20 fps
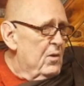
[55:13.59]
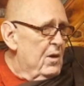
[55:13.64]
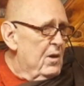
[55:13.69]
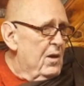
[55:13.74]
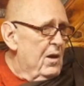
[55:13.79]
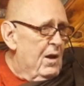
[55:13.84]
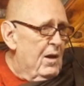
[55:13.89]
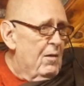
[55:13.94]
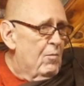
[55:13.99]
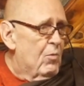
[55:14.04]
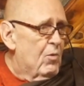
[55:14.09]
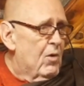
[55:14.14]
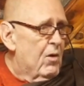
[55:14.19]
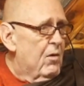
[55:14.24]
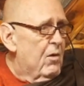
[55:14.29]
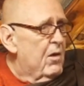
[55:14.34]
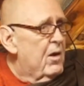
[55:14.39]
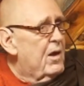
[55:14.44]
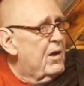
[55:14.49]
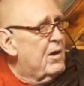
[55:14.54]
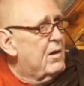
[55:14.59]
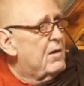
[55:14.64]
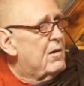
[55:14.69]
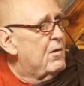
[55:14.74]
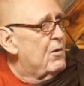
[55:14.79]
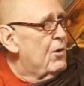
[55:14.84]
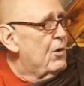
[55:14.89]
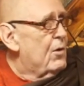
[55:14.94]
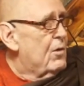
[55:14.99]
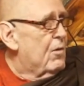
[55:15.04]
a library
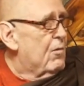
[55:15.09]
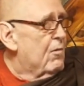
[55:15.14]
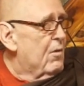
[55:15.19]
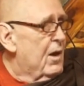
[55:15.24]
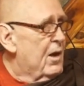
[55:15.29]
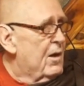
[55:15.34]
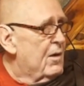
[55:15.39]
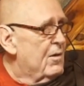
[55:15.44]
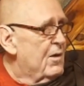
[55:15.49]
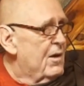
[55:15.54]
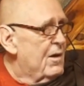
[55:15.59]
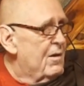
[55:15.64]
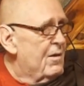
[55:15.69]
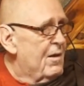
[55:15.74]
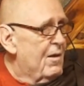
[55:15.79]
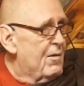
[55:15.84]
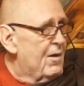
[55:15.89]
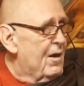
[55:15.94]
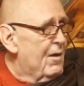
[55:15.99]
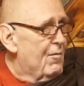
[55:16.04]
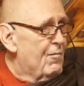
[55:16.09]
and look around and I'll,